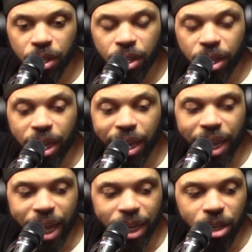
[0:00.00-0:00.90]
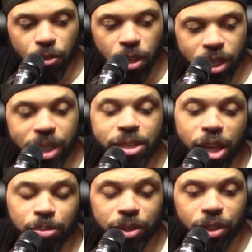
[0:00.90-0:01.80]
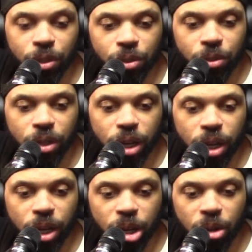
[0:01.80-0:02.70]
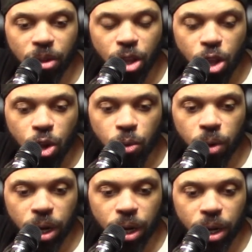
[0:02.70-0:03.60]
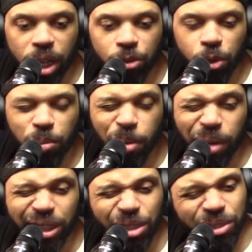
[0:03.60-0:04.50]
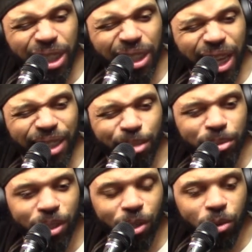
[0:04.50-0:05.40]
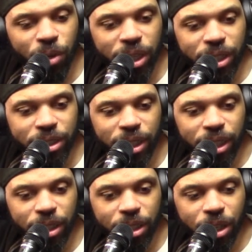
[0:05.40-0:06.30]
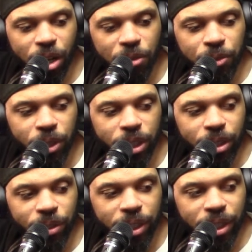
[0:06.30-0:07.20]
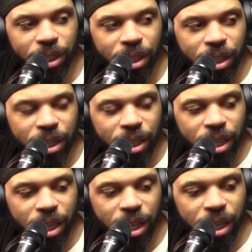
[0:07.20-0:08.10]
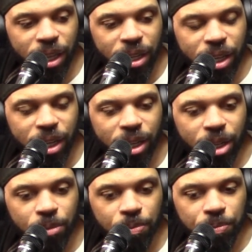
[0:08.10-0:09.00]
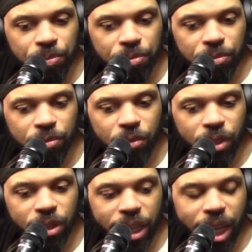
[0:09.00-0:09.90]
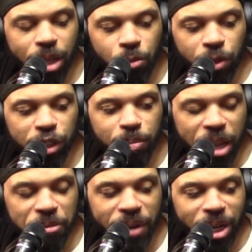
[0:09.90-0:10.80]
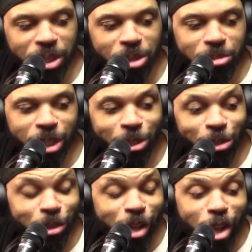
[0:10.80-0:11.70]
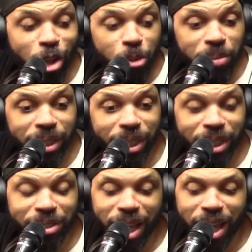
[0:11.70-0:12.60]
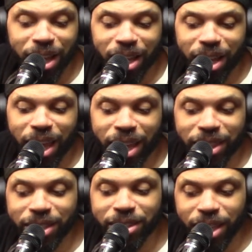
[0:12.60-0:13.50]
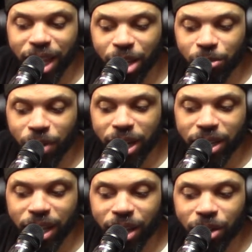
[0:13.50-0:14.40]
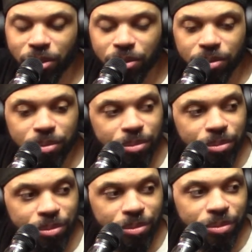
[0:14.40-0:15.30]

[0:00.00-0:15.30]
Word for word: a lot in this episode. Uh, where if we remember, I think was that last episode where he said uh, call Fargo in. Yeah. And um, that really backfired on him too, because at this Man, time right now it wasn't a war